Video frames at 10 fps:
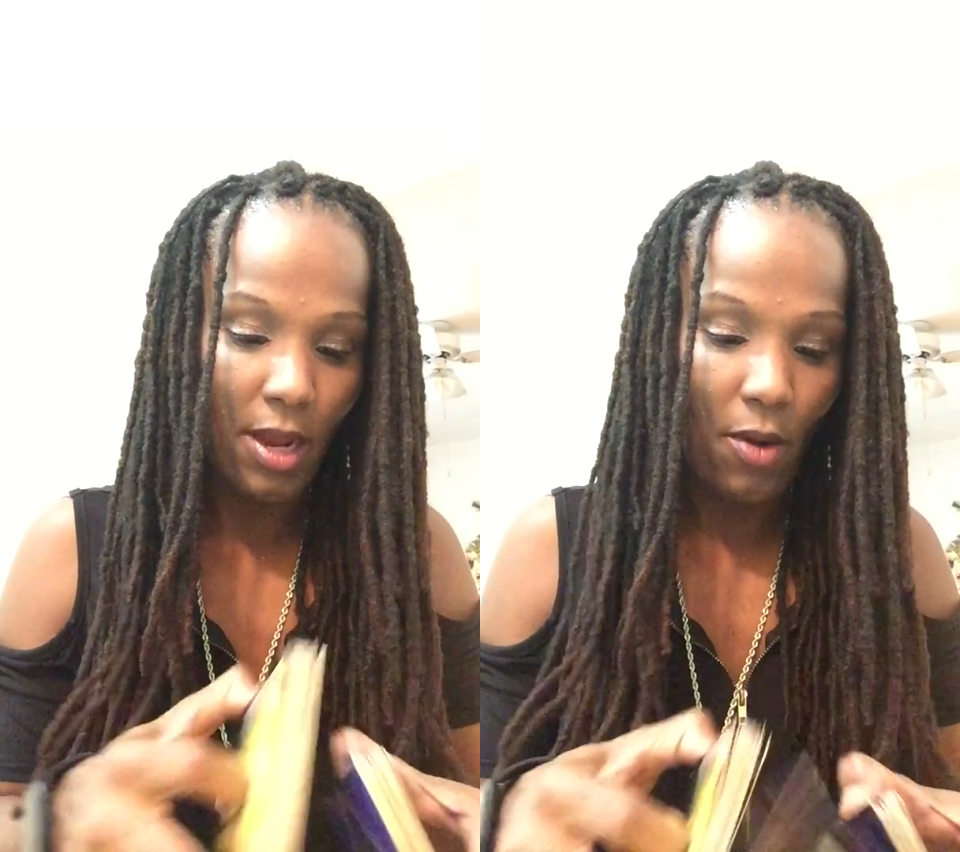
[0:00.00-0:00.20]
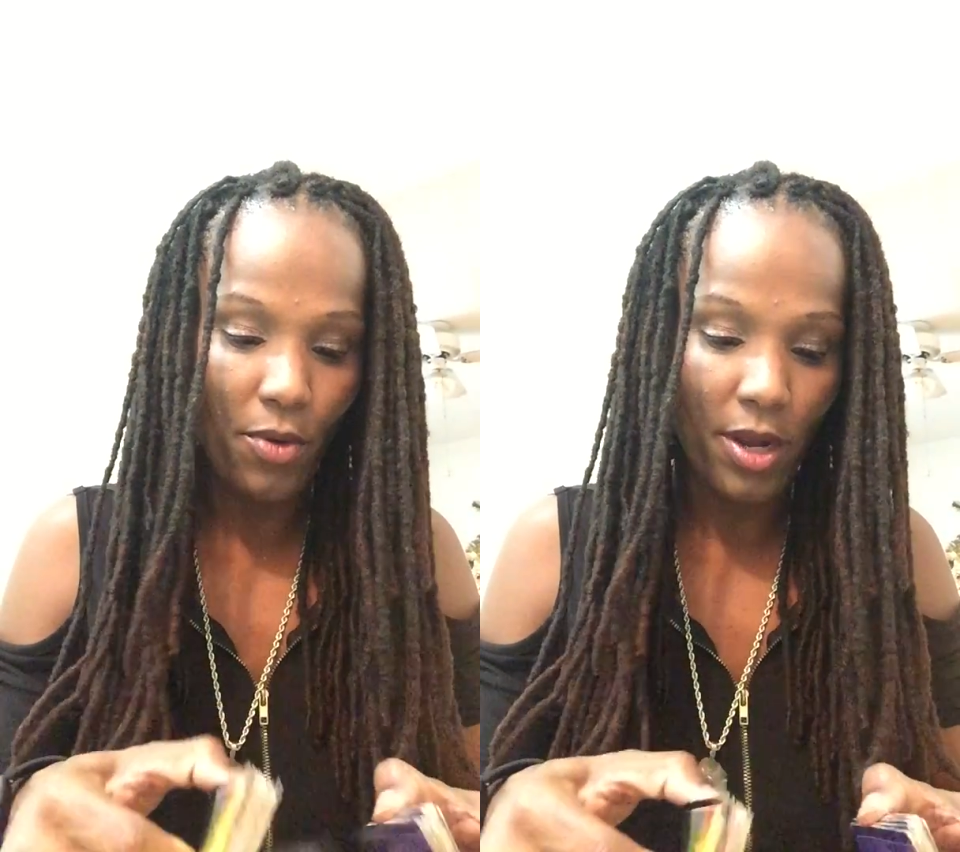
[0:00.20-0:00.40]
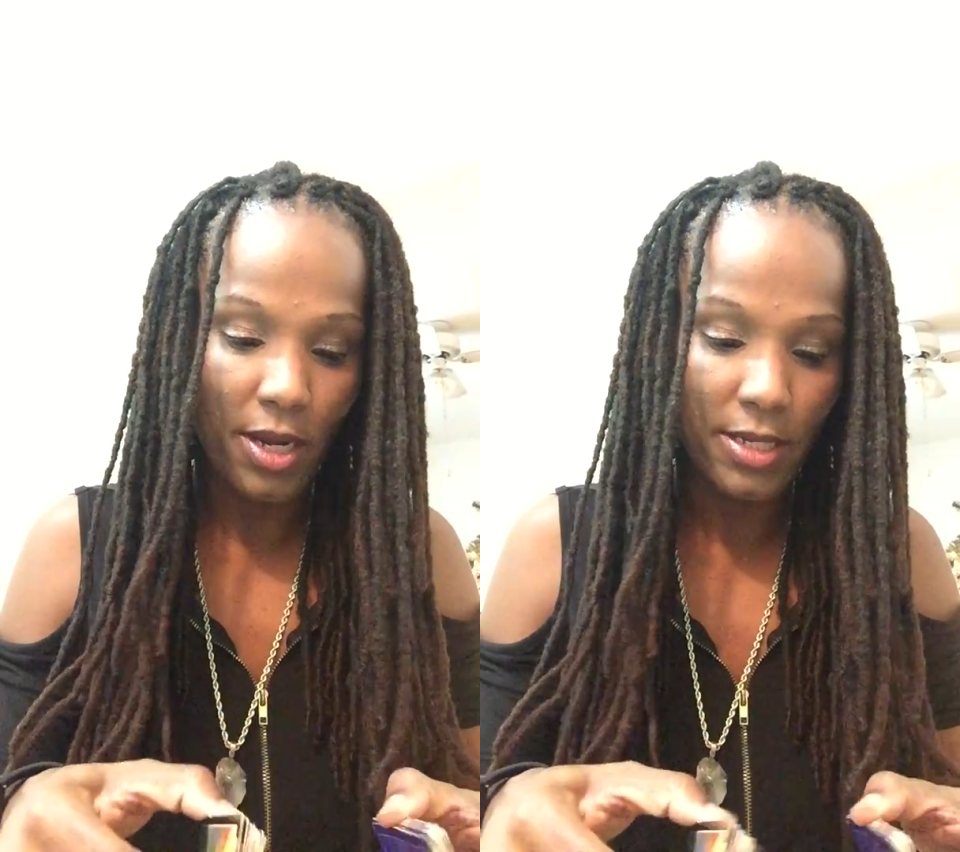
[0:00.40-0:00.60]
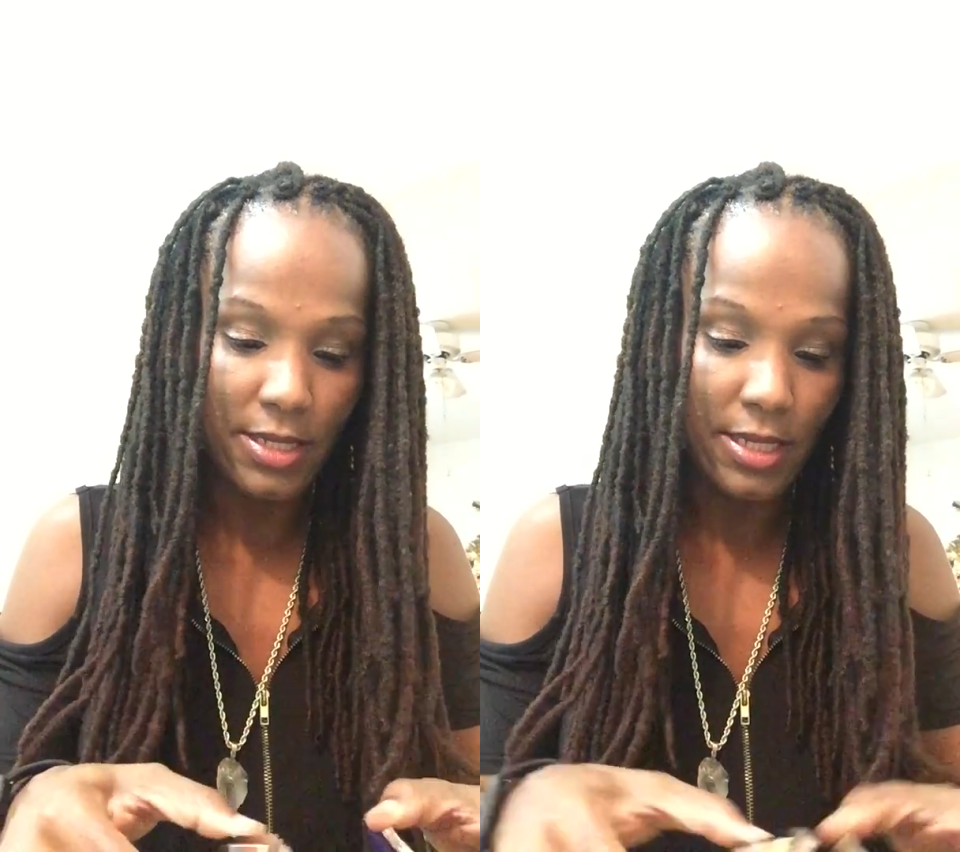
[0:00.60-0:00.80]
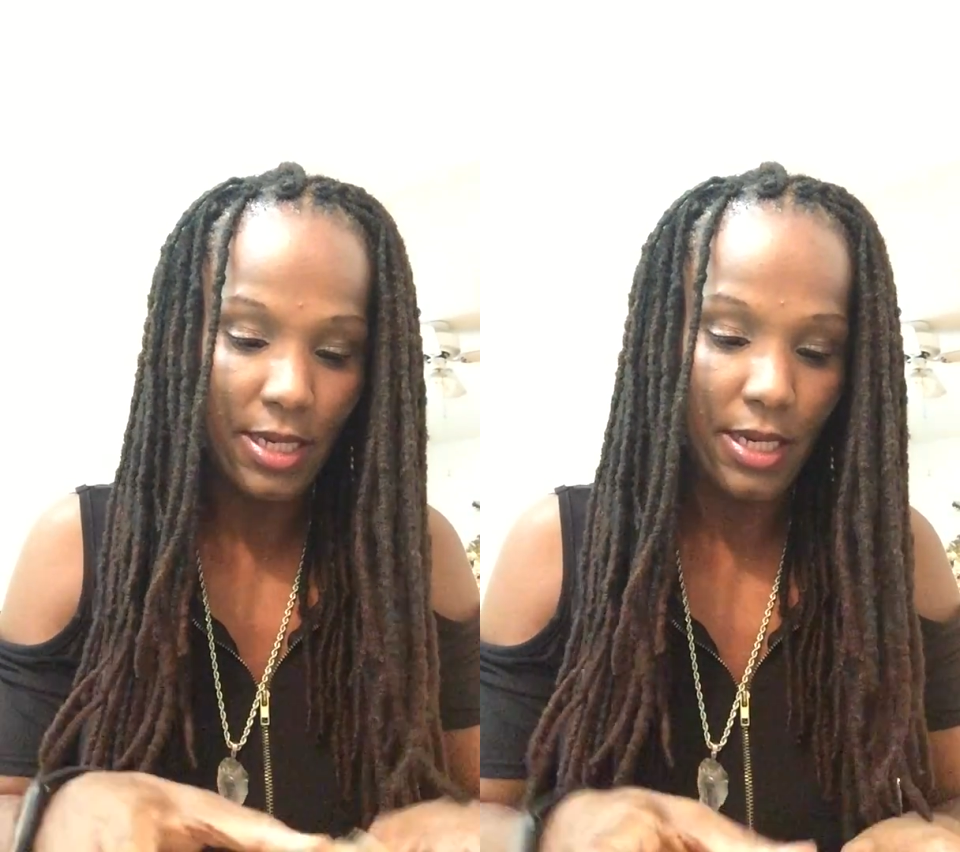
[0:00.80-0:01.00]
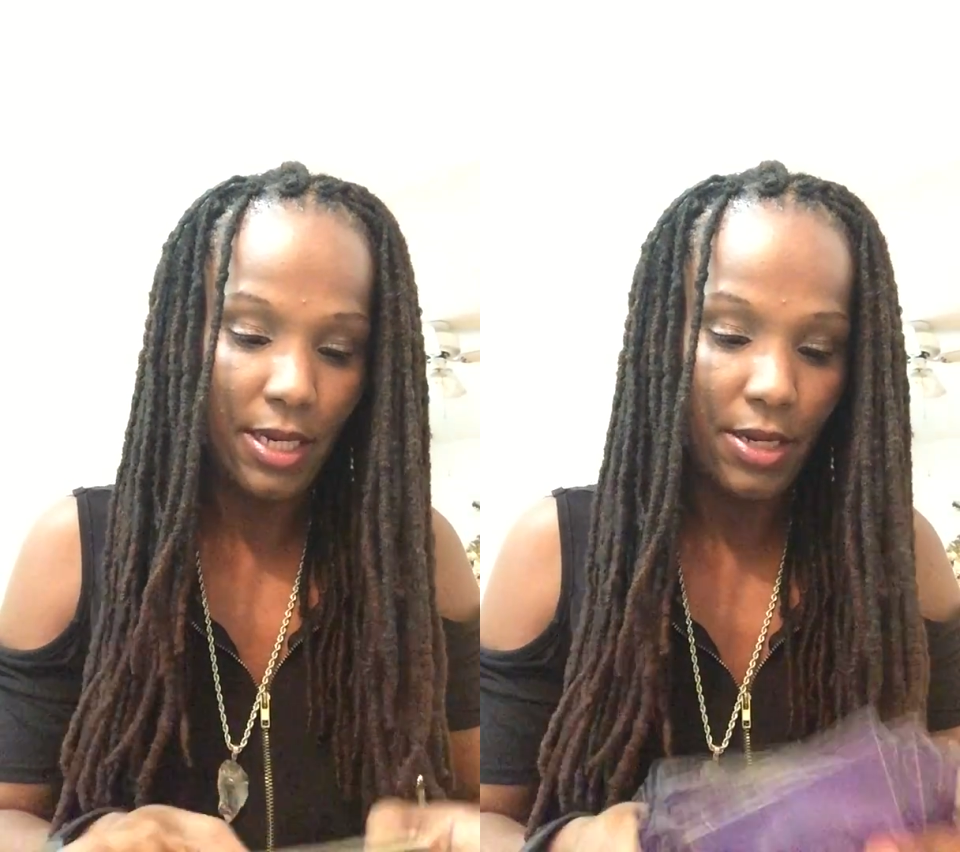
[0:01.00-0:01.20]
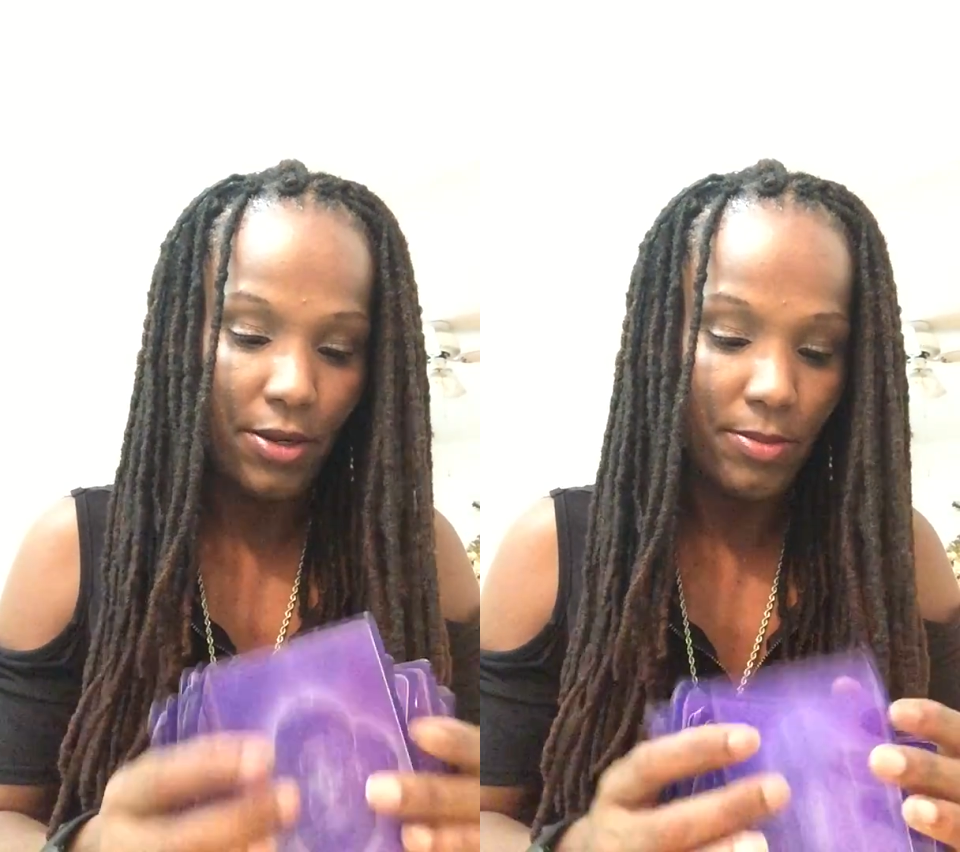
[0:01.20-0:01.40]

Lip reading: And we're going to see here.